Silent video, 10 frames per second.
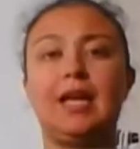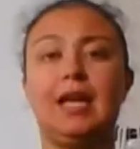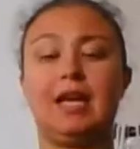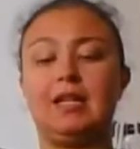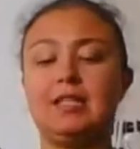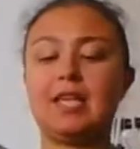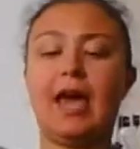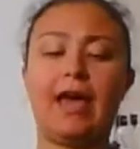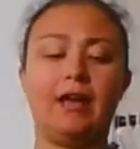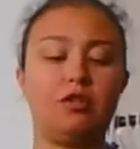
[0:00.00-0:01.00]
and the
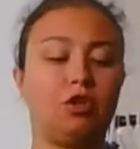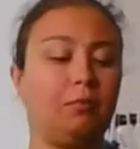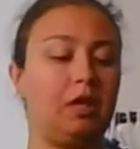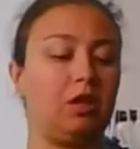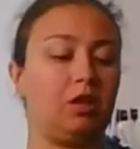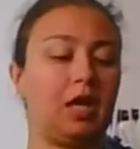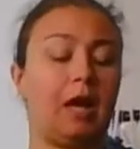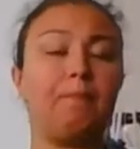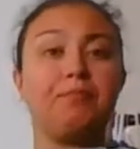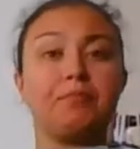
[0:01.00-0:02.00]
tag told me to look it
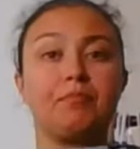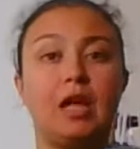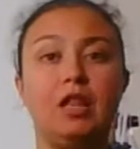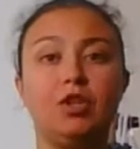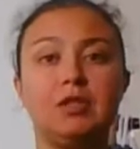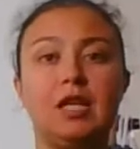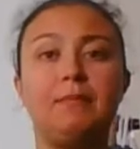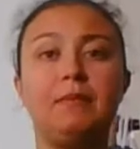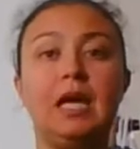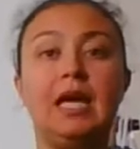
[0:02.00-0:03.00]
up. I looked it
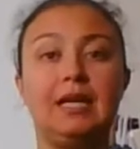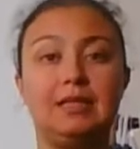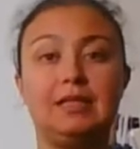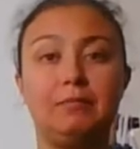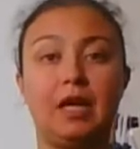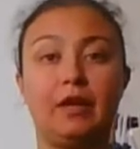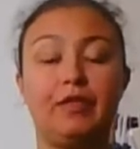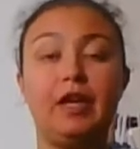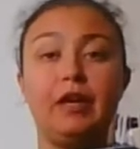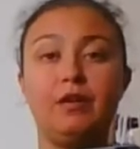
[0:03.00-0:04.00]
up. It seemed like a
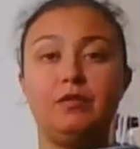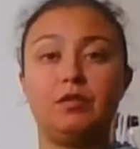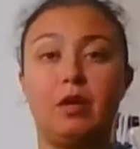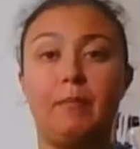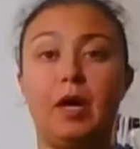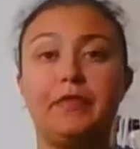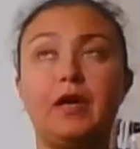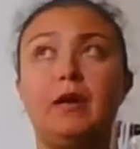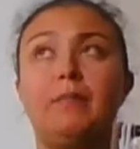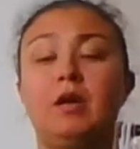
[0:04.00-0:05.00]
thing, so I bought
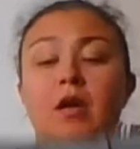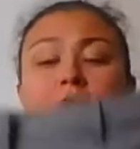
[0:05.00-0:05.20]
them.